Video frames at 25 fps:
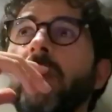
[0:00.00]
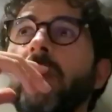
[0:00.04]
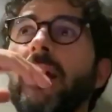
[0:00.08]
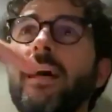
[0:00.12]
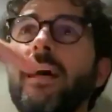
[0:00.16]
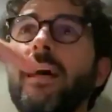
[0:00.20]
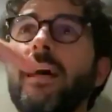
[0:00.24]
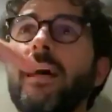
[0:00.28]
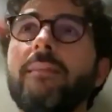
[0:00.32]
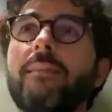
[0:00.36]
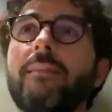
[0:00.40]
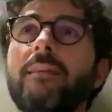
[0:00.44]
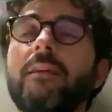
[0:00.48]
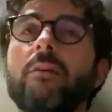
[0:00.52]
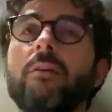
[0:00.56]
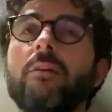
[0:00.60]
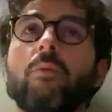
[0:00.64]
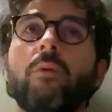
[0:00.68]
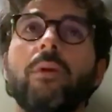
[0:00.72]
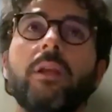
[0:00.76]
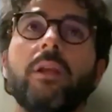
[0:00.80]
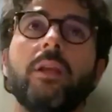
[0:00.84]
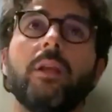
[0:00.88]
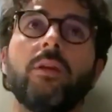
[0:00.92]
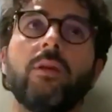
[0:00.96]
I think
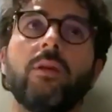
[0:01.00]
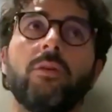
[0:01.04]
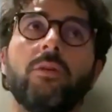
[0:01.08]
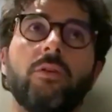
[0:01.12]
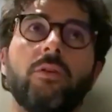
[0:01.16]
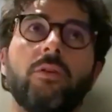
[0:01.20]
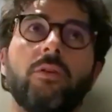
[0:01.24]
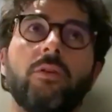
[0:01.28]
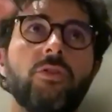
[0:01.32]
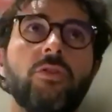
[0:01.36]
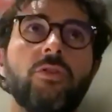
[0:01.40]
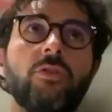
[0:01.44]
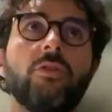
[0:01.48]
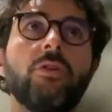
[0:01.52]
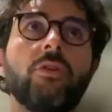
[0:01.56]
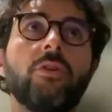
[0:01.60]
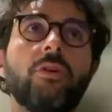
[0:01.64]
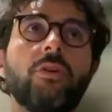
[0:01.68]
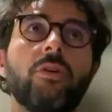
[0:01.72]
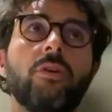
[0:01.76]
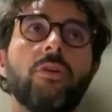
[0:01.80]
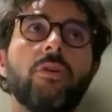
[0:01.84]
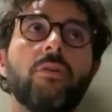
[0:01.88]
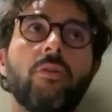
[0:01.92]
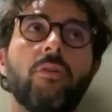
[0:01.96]
when you're
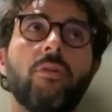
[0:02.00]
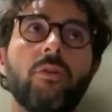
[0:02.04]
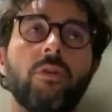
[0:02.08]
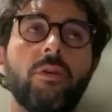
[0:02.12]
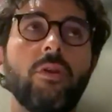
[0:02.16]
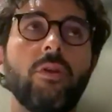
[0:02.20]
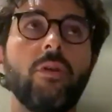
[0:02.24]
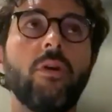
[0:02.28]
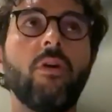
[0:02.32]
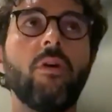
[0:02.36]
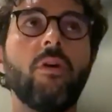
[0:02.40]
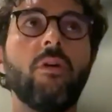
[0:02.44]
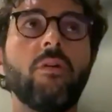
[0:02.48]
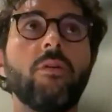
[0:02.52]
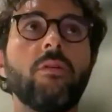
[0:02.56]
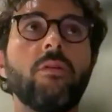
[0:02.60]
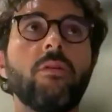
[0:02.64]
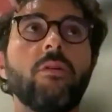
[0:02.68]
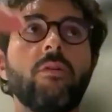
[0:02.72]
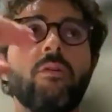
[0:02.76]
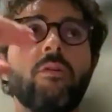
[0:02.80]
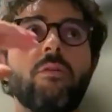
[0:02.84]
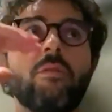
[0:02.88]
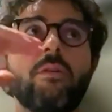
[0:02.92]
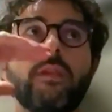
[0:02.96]
junior or young
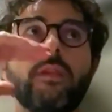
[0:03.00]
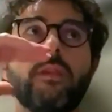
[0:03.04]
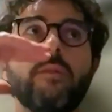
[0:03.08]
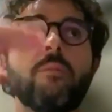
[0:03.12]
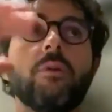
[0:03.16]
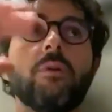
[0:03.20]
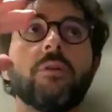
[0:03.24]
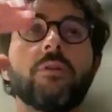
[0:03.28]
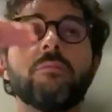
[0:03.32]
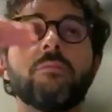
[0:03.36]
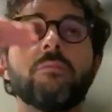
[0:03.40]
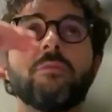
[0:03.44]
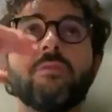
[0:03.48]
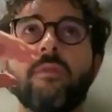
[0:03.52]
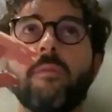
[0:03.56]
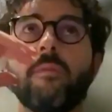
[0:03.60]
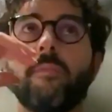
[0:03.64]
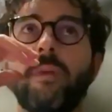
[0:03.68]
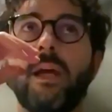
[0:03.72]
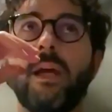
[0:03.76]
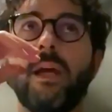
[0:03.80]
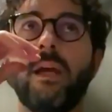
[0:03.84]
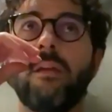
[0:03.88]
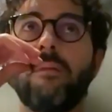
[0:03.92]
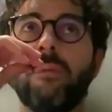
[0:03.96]
or at the bottom of the
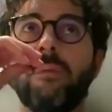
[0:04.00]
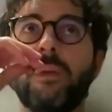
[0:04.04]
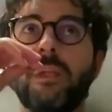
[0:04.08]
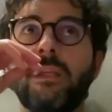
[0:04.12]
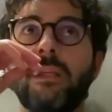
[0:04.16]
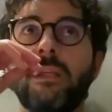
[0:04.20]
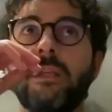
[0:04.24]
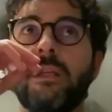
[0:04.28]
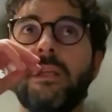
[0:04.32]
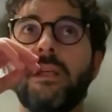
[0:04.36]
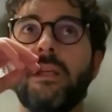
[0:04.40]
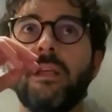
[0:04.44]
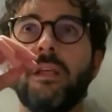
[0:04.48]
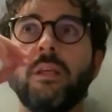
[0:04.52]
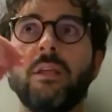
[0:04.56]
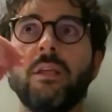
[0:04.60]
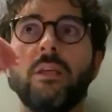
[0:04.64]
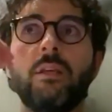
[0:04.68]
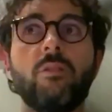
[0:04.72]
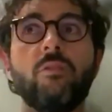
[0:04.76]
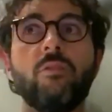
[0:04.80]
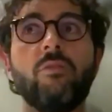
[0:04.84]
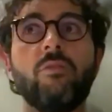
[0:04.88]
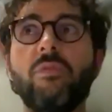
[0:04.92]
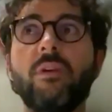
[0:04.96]
pyramid,
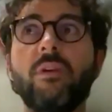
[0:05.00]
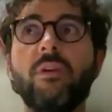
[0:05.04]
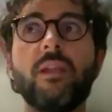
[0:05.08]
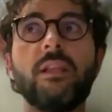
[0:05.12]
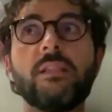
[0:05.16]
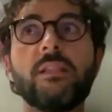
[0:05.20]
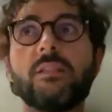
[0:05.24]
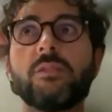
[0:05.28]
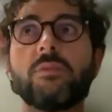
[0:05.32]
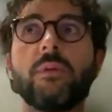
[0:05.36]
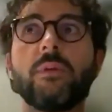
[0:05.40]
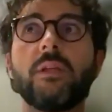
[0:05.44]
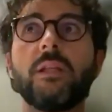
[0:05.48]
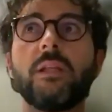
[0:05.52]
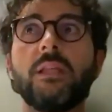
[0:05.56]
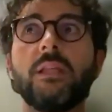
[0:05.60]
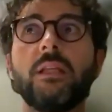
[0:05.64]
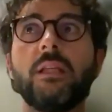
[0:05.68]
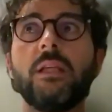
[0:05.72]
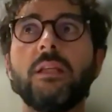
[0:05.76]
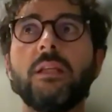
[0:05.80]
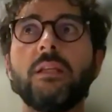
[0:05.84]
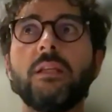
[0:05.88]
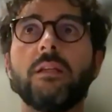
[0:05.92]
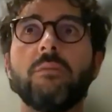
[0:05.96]
you feel it's really
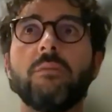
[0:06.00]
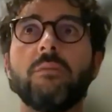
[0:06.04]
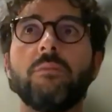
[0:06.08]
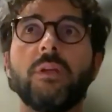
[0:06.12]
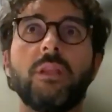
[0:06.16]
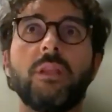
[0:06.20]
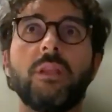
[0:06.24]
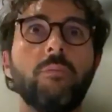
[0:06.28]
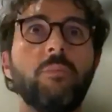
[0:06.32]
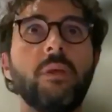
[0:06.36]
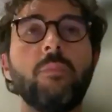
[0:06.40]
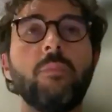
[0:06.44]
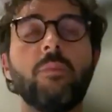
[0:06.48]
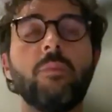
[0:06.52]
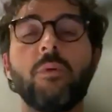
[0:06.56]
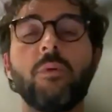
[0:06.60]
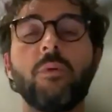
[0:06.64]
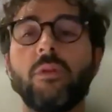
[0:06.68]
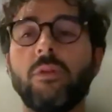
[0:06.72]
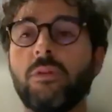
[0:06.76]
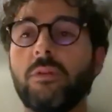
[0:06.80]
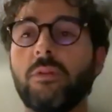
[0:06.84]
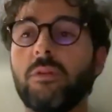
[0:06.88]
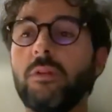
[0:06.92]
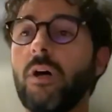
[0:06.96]
needed, but the people on
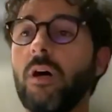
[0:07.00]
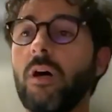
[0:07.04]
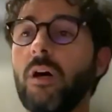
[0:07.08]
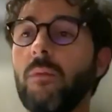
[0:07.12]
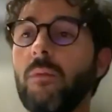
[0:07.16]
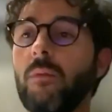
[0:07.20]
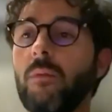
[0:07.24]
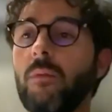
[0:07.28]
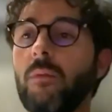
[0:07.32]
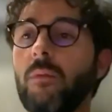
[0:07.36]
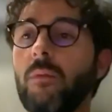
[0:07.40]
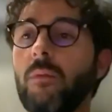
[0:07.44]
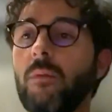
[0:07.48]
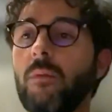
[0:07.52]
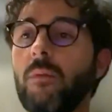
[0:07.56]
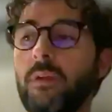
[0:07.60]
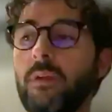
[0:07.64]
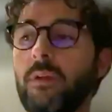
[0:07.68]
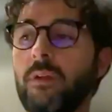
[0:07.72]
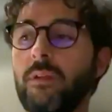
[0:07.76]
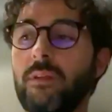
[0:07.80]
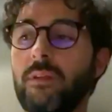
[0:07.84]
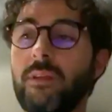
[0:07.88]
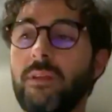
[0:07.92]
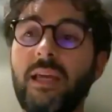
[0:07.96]
the top,
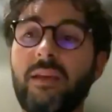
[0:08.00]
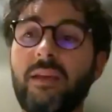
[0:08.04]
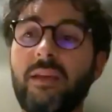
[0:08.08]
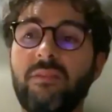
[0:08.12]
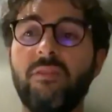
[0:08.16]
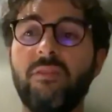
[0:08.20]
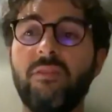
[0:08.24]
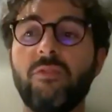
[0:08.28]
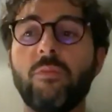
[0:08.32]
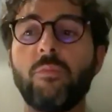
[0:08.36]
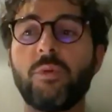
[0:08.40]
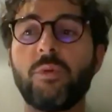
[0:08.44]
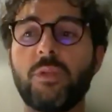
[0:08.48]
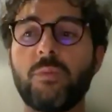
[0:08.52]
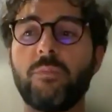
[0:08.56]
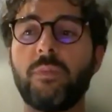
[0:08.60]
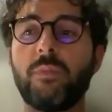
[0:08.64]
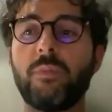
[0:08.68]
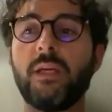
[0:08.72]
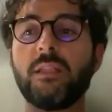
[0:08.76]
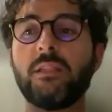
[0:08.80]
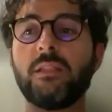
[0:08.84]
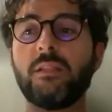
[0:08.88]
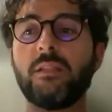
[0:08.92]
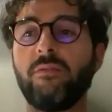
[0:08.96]
they have different
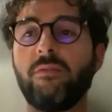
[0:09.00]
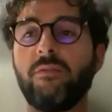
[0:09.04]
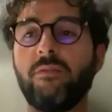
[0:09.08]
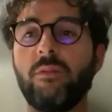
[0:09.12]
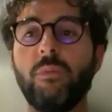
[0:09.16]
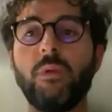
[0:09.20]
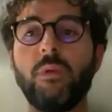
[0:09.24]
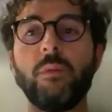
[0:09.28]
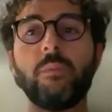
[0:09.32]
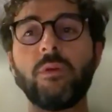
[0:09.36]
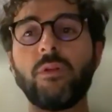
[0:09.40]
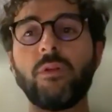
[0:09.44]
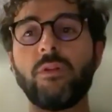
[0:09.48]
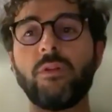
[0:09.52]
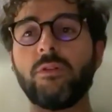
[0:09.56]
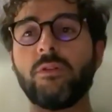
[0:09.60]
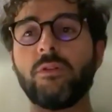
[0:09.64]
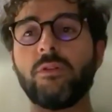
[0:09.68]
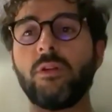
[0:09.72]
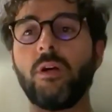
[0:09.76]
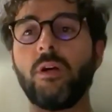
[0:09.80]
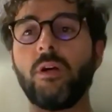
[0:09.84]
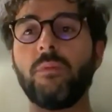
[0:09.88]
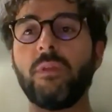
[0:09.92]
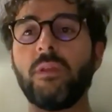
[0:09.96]
perspective. The people on the
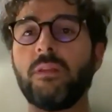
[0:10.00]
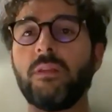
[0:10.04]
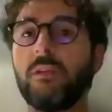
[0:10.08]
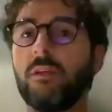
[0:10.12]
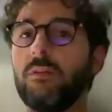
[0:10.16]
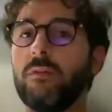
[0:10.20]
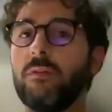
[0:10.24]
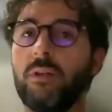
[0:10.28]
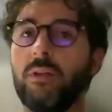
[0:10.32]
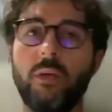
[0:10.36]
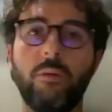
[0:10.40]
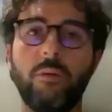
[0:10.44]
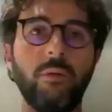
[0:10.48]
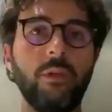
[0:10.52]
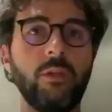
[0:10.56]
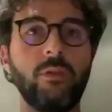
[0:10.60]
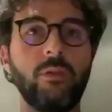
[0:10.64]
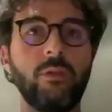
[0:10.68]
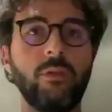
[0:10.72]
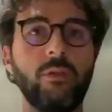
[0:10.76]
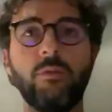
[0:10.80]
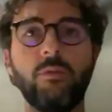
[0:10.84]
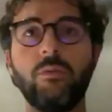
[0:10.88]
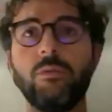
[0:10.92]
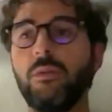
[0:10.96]
top, they think, okay, we need to
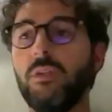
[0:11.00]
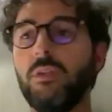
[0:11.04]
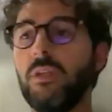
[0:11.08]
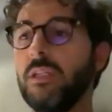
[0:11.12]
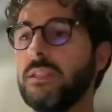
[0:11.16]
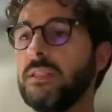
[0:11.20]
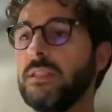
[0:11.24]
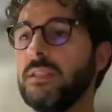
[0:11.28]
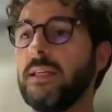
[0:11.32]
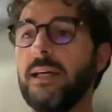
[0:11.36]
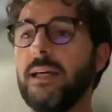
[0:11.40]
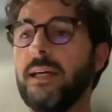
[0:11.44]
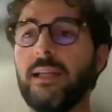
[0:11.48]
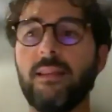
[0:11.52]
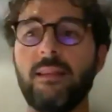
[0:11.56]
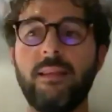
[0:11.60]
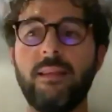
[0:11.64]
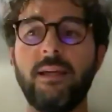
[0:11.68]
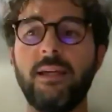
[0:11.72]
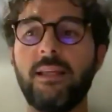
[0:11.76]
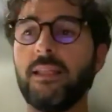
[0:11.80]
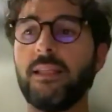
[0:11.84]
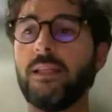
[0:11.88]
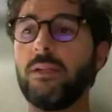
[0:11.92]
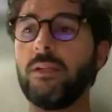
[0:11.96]
do this, that, and
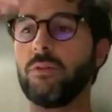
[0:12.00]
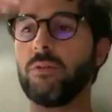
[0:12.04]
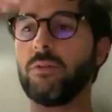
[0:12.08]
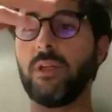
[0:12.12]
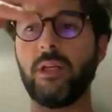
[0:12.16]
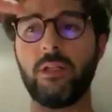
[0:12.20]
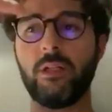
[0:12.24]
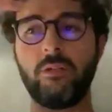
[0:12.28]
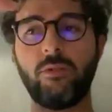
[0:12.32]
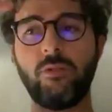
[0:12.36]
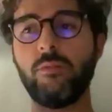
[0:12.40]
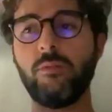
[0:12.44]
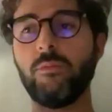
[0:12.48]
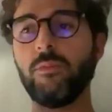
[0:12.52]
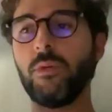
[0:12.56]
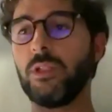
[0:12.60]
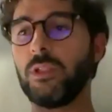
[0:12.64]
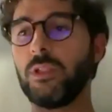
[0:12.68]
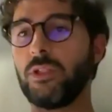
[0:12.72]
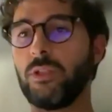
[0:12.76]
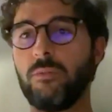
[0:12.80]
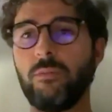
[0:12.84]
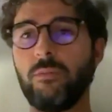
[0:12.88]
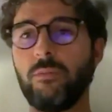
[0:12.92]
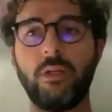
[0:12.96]
that. They don't care too
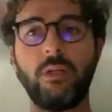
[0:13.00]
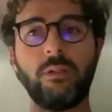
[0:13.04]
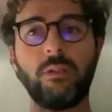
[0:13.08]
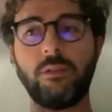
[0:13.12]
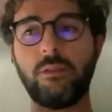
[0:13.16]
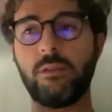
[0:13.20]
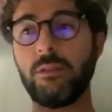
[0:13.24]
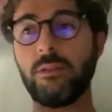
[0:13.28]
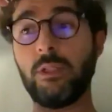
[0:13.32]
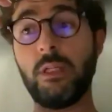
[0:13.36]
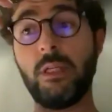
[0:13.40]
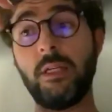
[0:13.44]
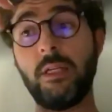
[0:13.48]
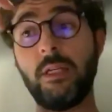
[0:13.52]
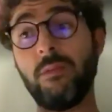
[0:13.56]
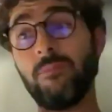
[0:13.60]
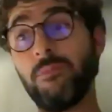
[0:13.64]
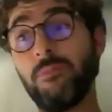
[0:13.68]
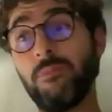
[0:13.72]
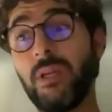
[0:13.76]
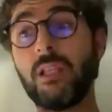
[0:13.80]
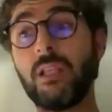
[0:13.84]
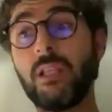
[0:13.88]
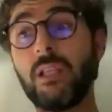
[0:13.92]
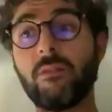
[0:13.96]
much about,
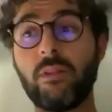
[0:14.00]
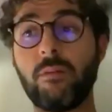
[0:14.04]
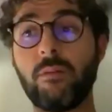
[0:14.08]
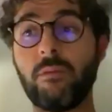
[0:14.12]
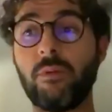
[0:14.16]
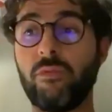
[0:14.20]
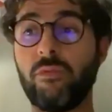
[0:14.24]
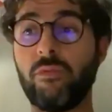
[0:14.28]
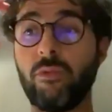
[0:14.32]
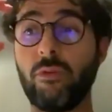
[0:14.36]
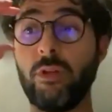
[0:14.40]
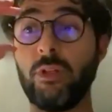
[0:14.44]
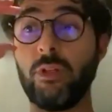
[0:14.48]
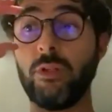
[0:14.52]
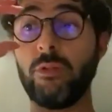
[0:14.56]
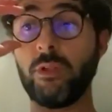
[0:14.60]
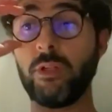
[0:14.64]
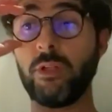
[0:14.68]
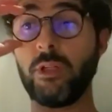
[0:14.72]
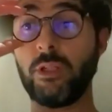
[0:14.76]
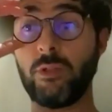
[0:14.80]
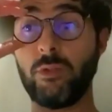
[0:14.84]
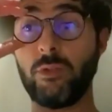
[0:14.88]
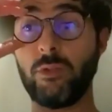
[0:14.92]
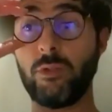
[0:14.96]
many of them unfortunately don't
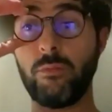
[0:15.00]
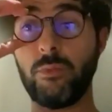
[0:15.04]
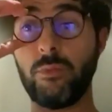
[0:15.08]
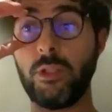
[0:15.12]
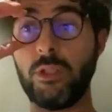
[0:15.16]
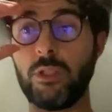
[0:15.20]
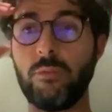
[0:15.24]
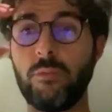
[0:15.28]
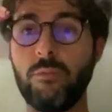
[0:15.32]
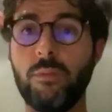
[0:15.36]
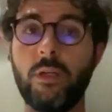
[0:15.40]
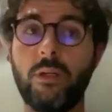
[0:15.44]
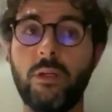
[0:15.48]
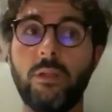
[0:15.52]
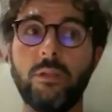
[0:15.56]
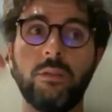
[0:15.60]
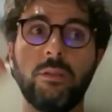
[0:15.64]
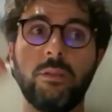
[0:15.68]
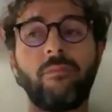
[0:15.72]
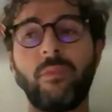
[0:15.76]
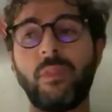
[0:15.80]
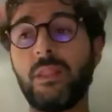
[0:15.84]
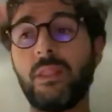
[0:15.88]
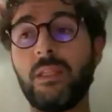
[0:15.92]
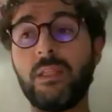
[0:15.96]
care too much about
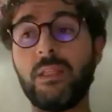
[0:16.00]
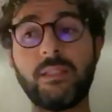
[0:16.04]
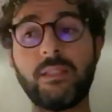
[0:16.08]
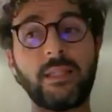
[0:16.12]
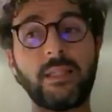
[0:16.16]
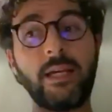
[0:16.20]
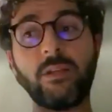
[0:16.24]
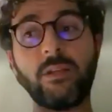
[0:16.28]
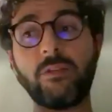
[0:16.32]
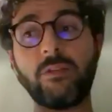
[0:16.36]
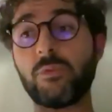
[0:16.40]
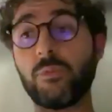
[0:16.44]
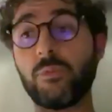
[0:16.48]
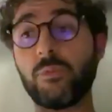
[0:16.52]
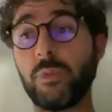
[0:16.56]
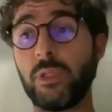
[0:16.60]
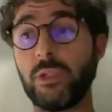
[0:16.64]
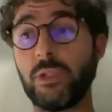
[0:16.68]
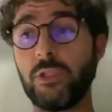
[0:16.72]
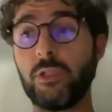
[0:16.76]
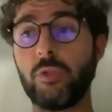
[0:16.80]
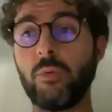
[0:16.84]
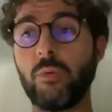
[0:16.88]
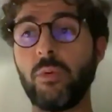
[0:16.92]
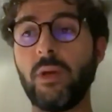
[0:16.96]
this kind of
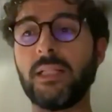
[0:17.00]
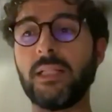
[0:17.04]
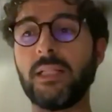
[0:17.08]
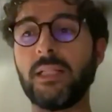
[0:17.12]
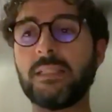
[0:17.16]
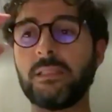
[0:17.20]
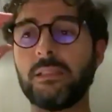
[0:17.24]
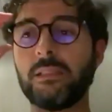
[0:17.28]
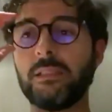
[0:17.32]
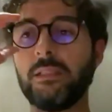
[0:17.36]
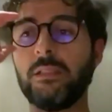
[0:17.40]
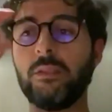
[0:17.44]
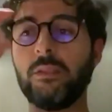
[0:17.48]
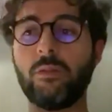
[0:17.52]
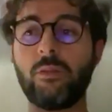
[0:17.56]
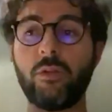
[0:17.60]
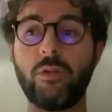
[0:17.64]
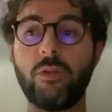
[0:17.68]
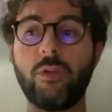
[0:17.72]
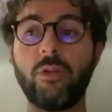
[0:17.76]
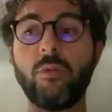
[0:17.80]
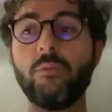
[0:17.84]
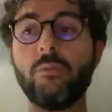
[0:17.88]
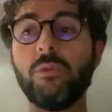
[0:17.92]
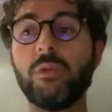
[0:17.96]
spirituality or
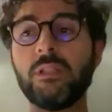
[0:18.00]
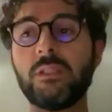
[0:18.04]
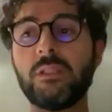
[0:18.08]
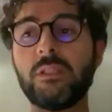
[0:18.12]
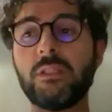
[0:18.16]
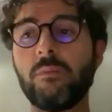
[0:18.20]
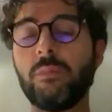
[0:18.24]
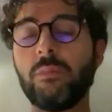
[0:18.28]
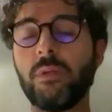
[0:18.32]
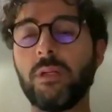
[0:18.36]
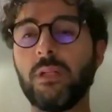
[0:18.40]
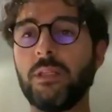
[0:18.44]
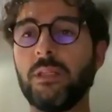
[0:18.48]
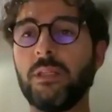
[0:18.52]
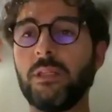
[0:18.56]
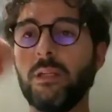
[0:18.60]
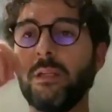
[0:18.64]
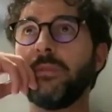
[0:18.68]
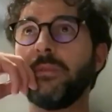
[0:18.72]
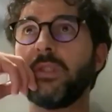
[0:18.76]
community building.